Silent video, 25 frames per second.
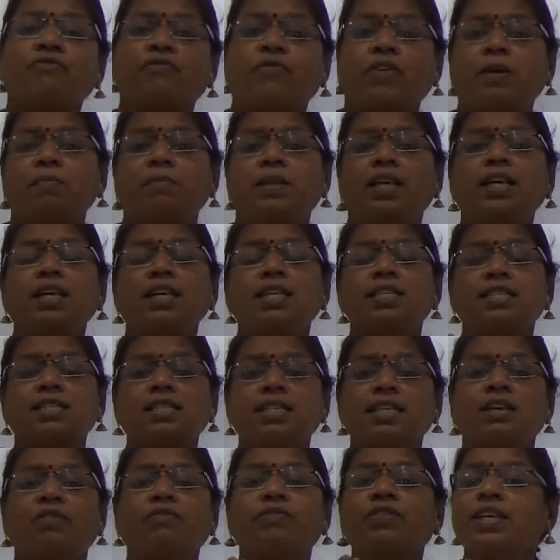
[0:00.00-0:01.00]
from the
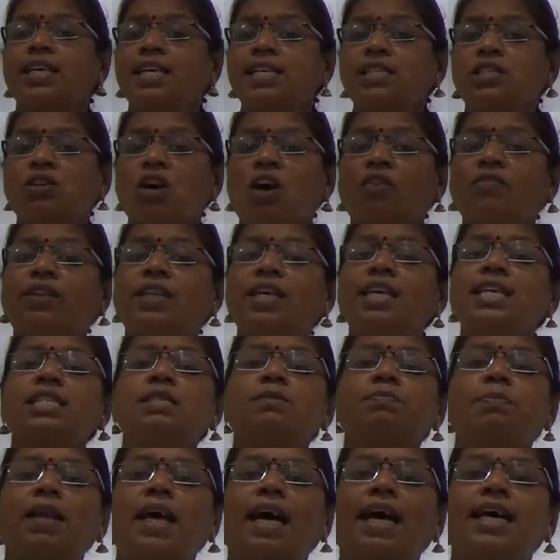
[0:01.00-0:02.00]
seeds of
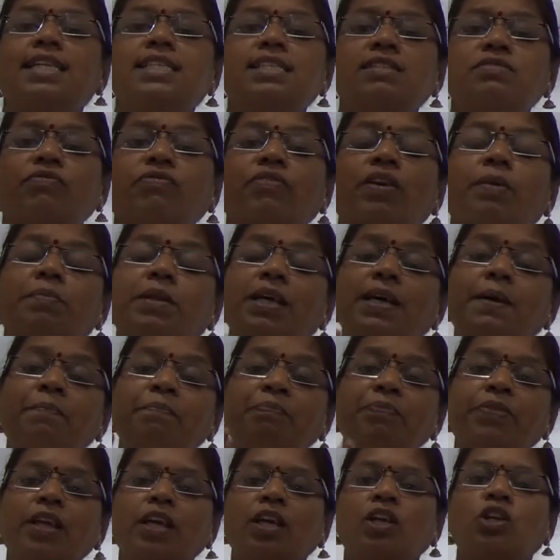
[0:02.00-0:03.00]
these plants from the
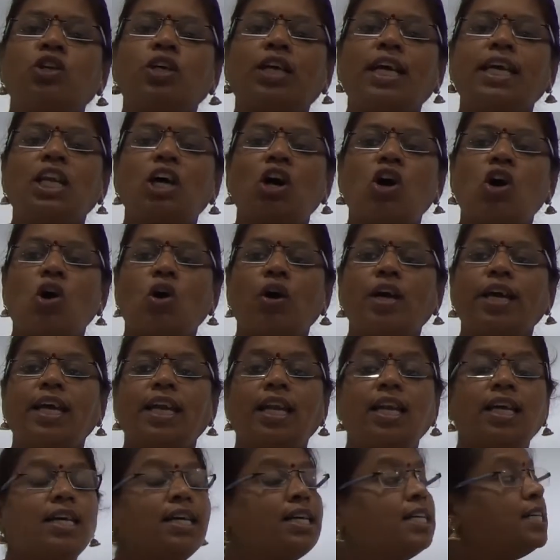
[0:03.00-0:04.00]
to get oil